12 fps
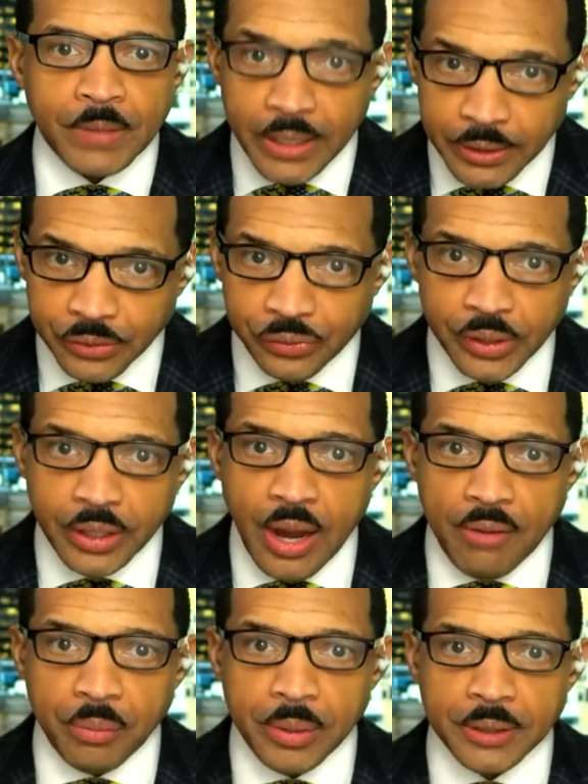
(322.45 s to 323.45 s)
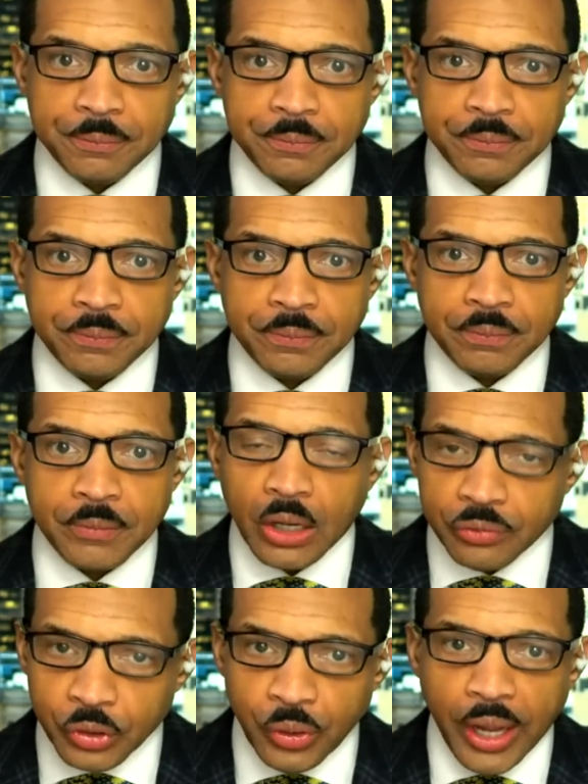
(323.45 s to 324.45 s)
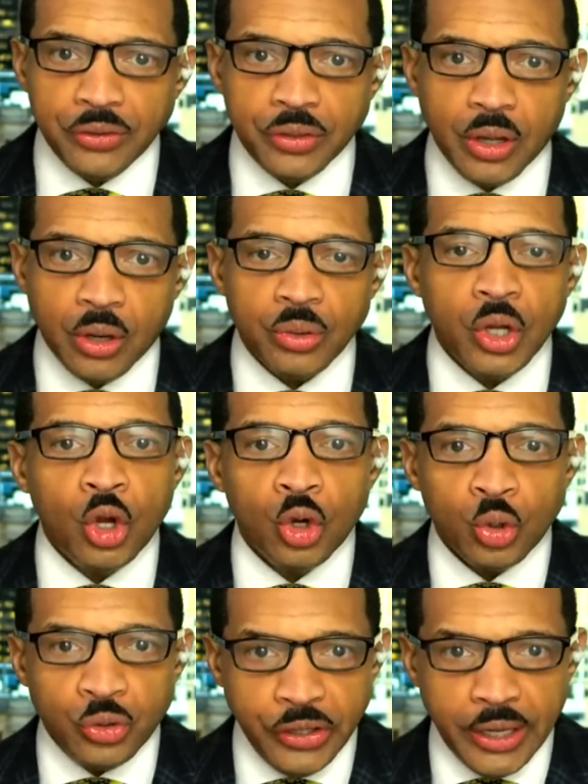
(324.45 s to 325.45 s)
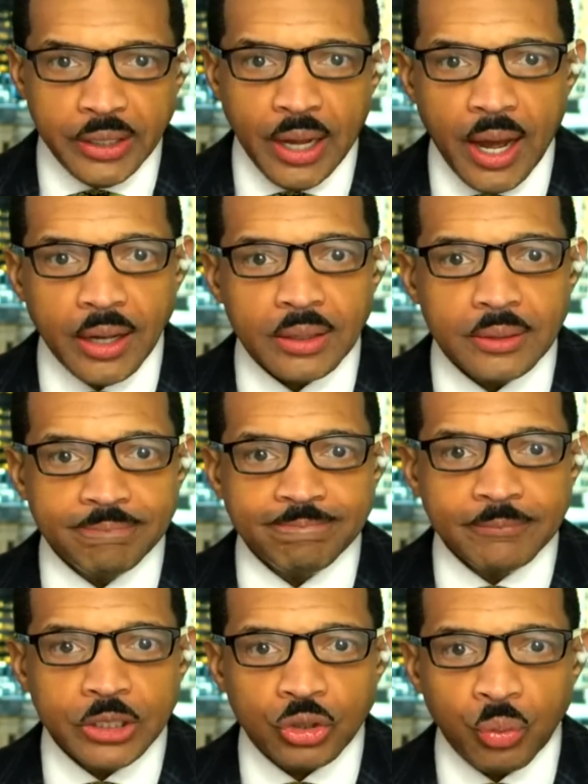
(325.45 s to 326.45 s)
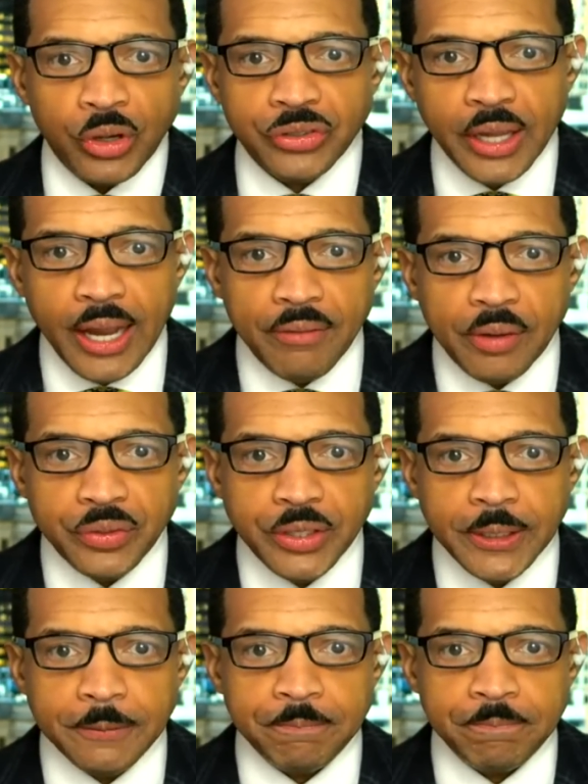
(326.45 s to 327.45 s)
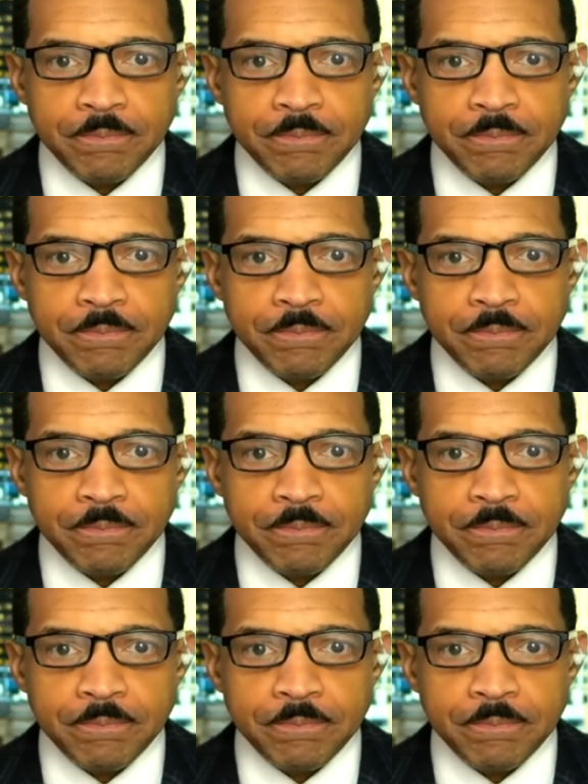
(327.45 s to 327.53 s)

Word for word: in the city government a few days ago who said, "Doc, it's the worst thing I've ever seen.